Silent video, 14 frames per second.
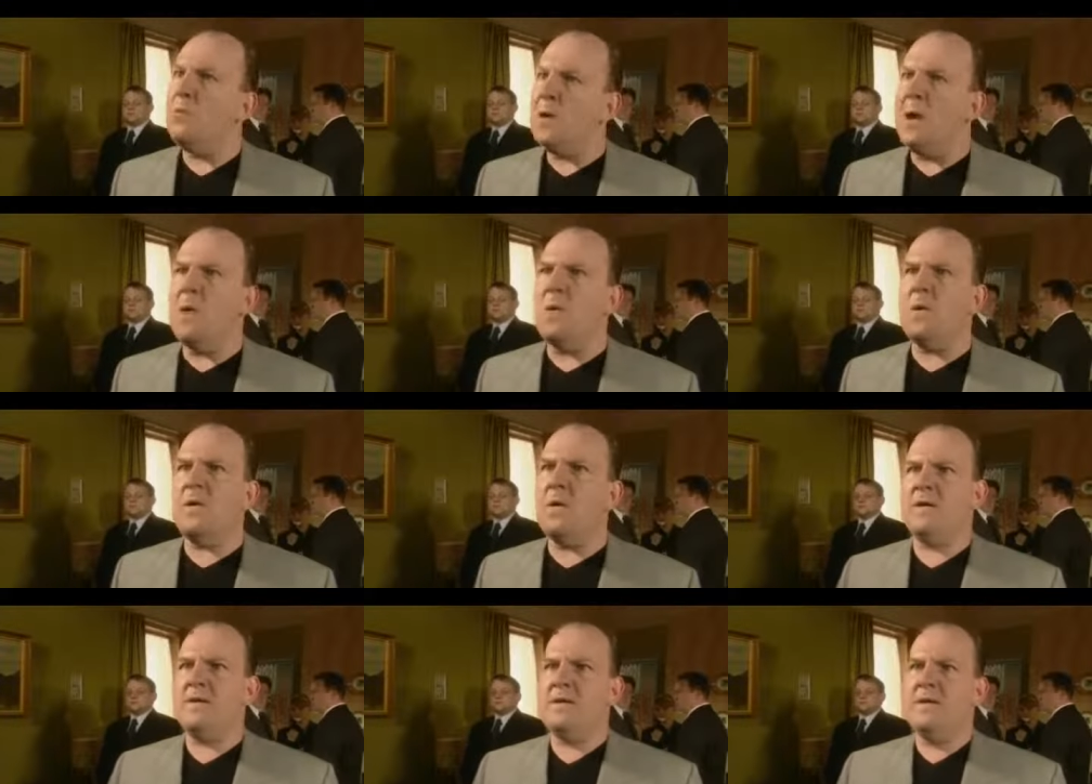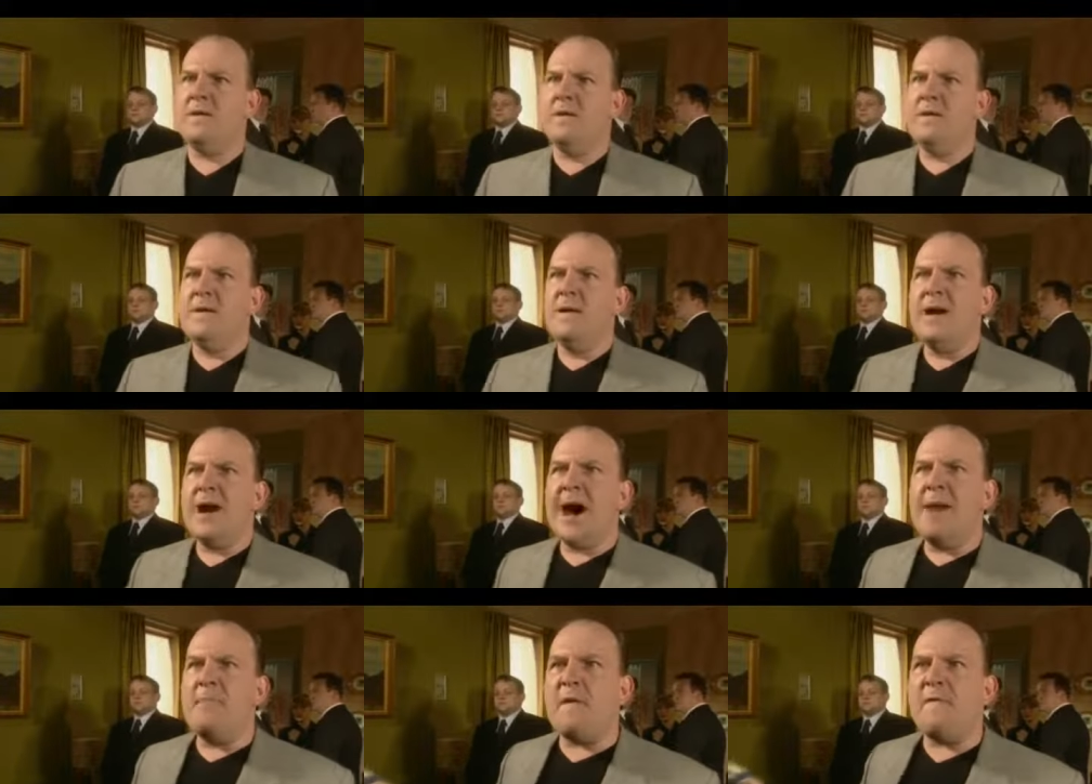Well,
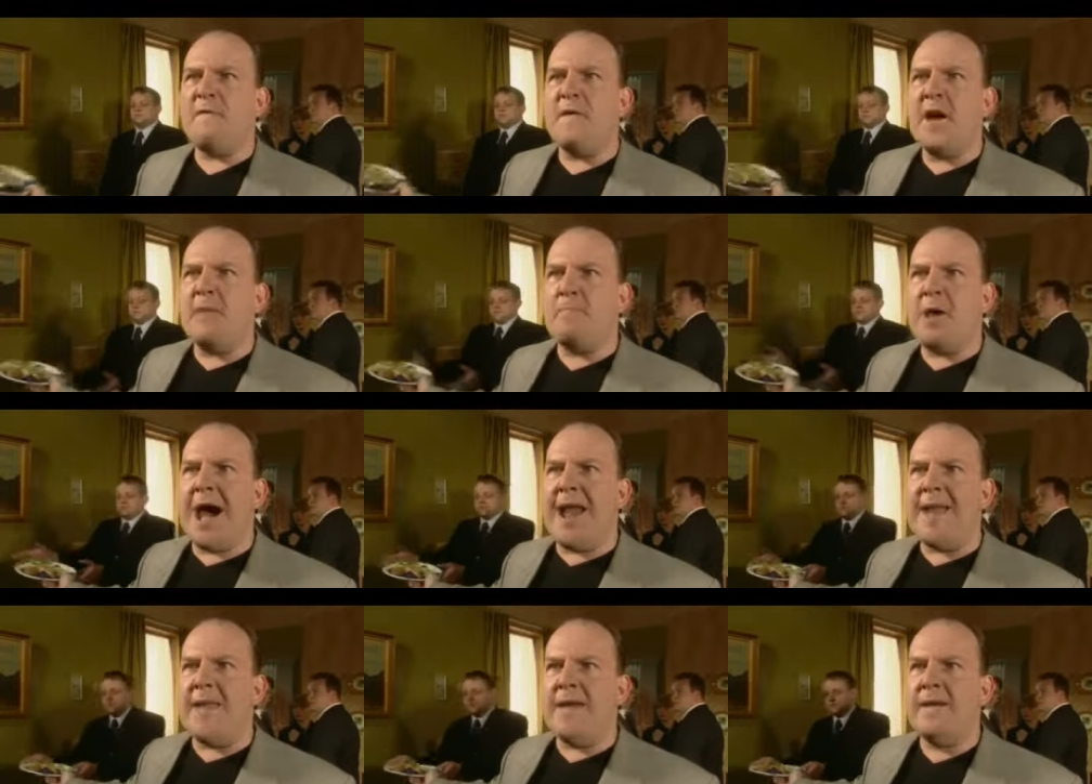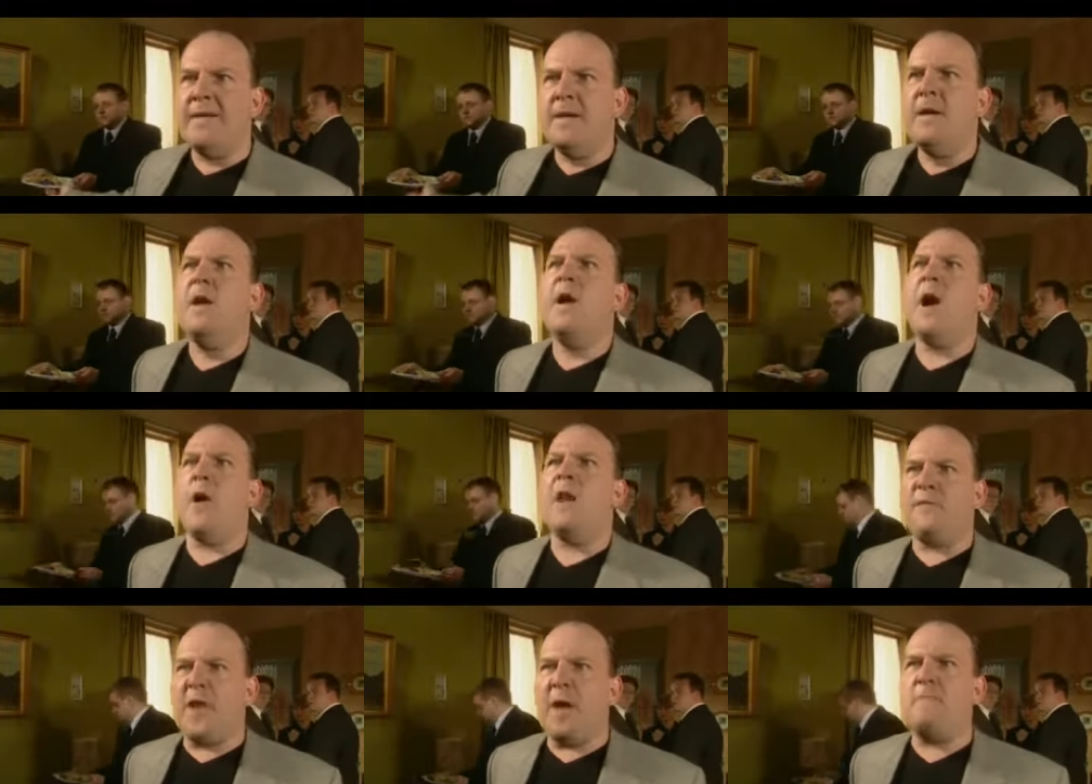I'm a fair man.
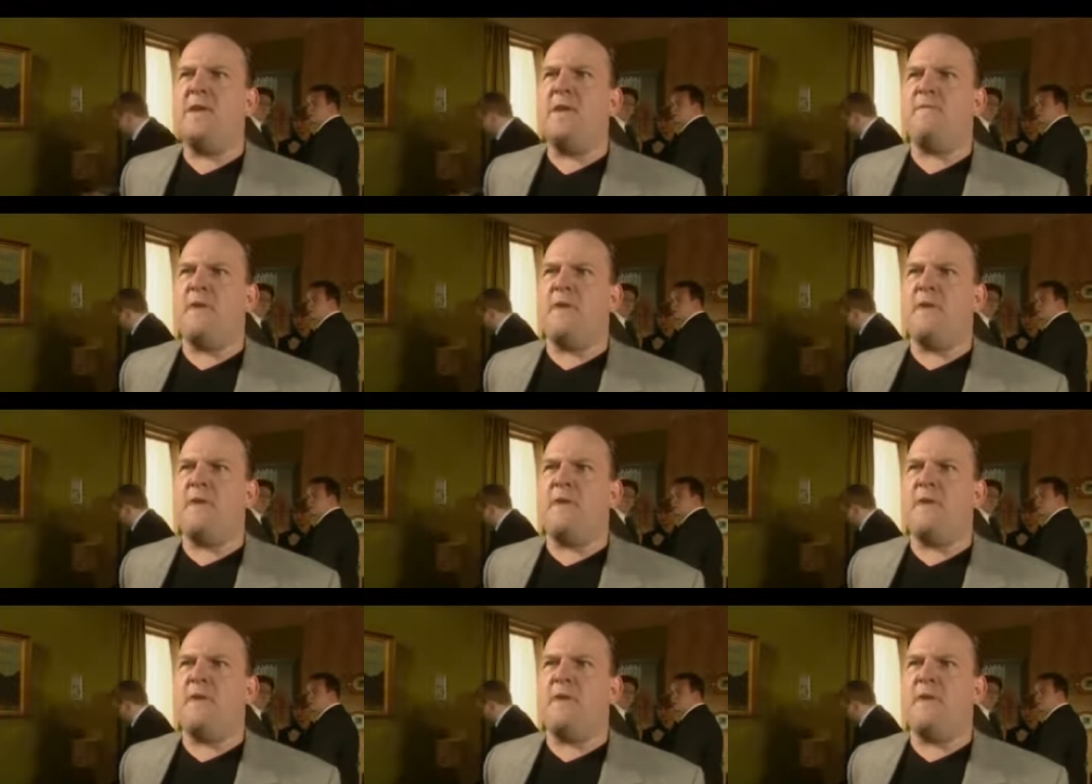I'll flip you